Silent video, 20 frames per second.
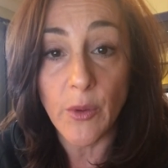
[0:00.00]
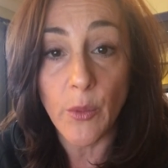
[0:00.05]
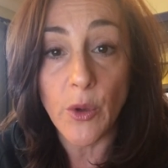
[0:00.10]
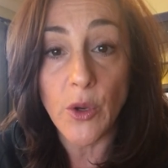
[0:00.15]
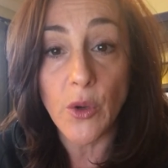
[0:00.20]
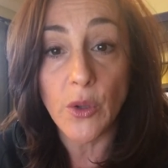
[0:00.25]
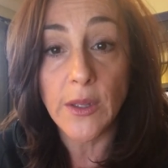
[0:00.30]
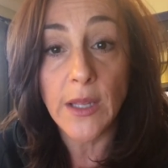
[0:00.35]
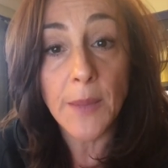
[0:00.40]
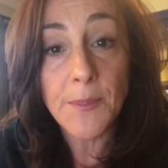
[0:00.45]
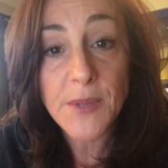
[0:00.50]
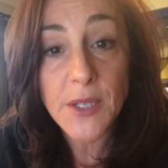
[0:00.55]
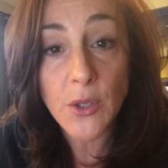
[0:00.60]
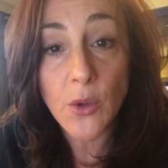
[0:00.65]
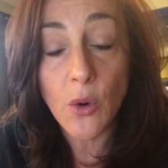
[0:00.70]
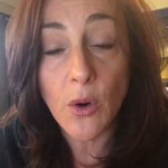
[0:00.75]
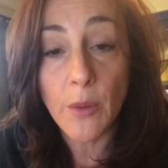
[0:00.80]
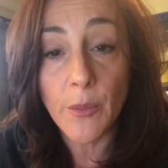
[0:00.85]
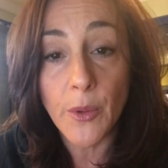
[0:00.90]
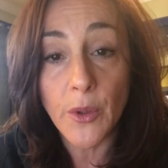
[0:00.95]
And when your
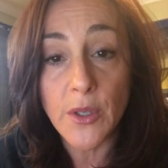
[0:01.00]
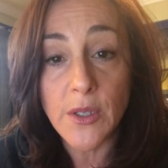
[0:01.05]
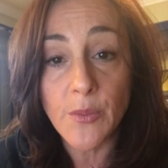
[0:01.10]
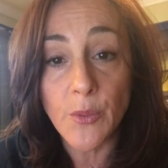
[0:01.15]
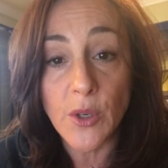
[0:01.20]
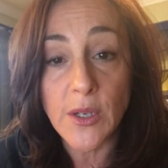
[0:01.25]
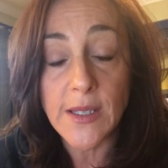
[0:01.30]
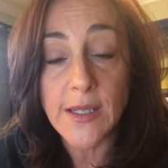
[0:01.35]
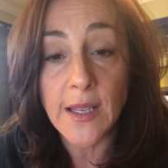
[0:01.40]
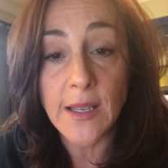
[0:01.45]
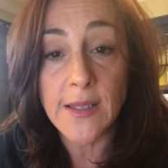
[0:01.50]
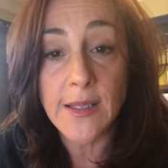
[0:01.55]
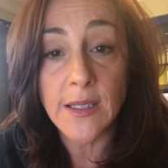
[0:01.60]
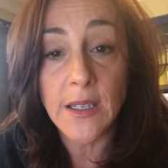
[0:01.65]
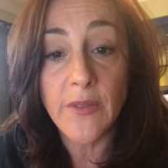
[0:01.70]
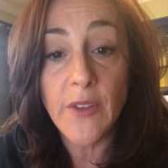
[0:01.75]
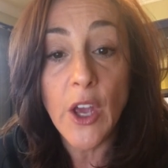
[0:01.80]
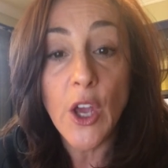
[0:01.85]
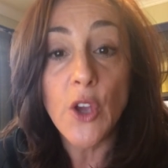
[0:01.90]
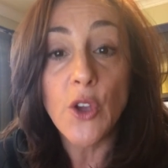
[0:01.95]
leptin hormone is more
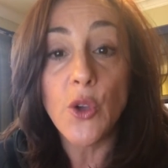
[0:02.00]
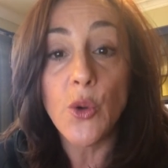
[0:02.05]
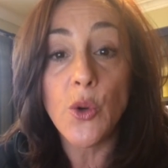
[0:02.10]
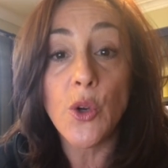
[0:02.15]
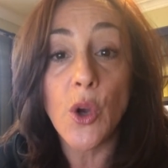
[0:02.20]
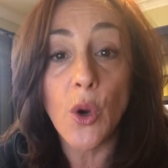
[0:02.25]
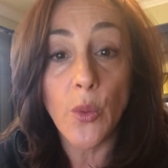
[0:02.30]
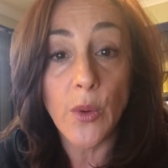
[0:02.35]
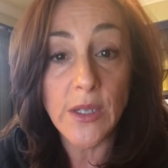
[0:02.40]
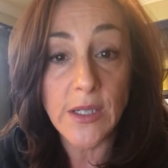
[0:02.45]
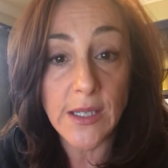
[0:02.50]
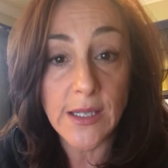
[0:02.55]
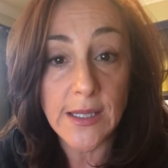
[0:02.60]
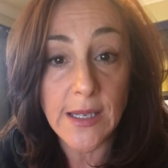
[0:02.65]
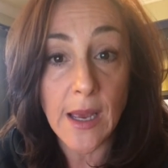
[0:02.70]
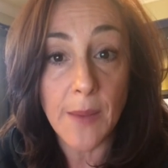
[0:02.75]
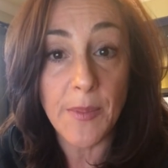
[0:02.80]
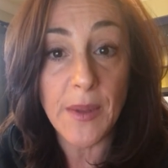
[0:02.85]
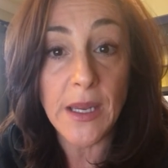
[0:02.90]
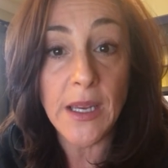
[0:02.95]
sensitive, you know when to
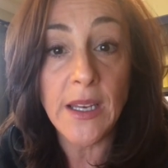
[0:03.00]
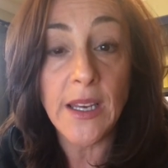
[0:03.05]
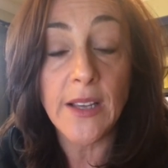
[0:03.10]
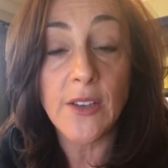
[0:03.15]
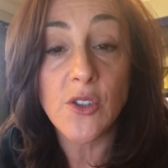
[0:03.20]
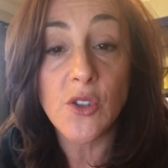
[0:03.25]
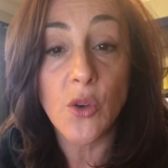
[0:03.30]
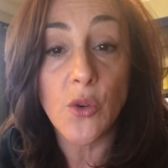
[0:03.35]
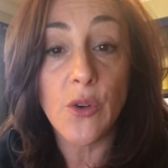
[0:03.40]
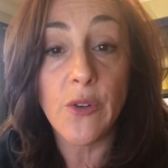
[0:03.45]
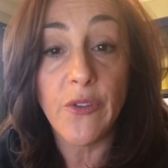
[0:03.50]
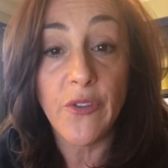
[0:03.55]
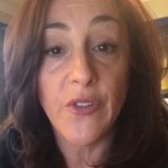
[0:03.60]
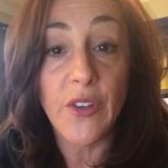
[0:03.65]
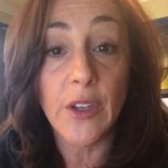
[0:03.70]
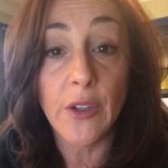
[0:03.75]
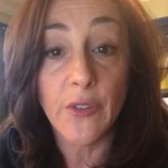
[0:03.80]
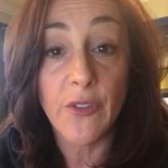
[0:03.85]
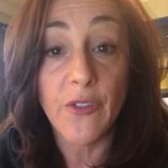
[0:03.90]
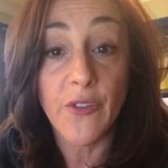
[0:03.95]
stop eating so you
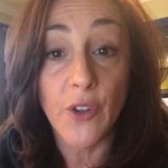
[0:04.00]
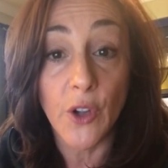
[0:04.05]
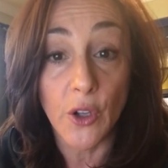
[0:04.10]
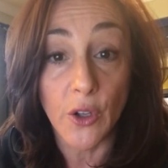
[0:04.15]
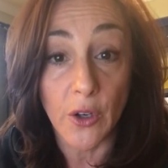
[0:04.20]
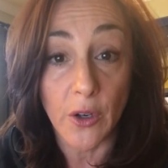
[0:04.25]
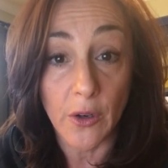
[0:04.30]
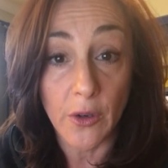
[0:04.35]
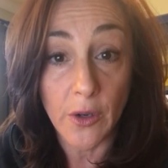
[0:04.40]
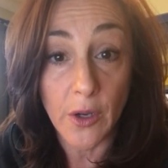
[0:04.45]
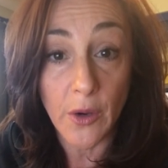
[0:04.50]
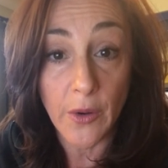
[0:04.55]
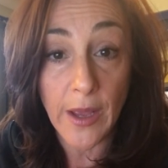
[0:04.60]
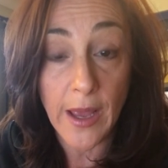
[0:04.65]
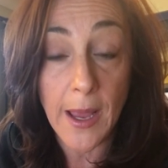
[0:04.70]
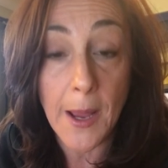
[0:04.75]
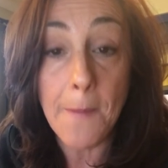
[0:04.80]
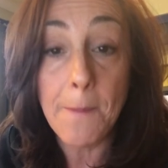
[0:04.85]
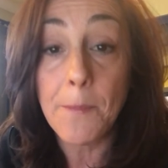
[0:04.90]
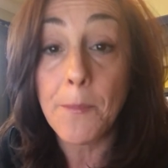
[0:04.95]
feel fuller,
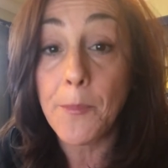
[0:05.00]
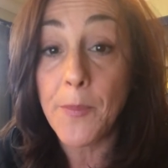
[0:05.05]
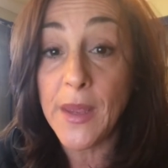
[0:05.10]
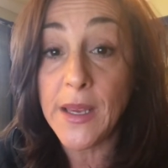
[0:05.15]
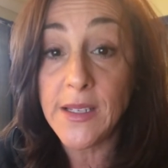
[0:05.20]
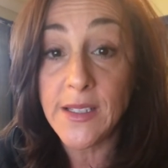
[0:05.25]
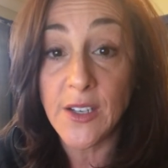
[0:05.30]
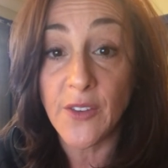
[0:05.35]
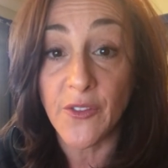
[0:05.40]
okay? Big